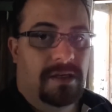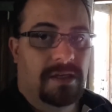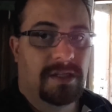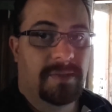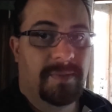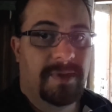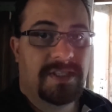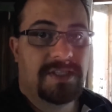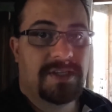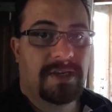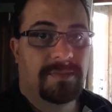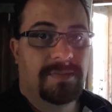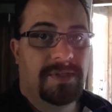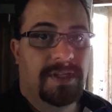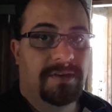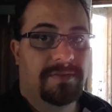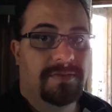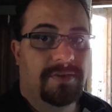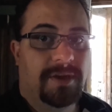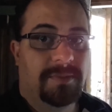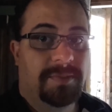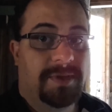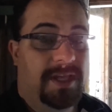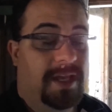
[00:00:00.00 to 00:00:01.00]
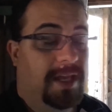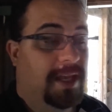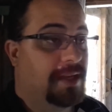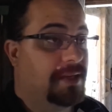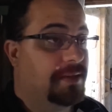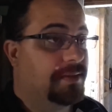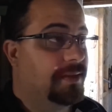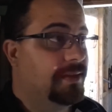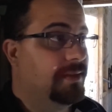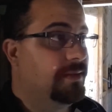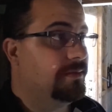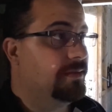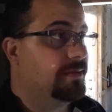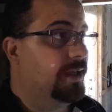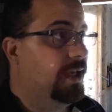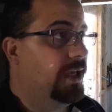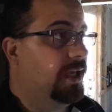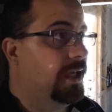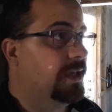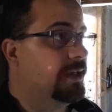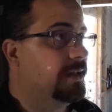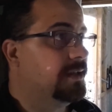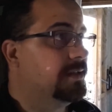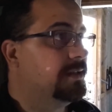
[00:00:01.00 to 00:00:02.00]
in the meantime I need to free up a keg.
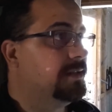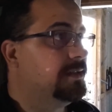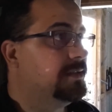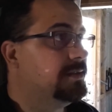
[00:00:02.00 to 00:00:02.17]
Yeah.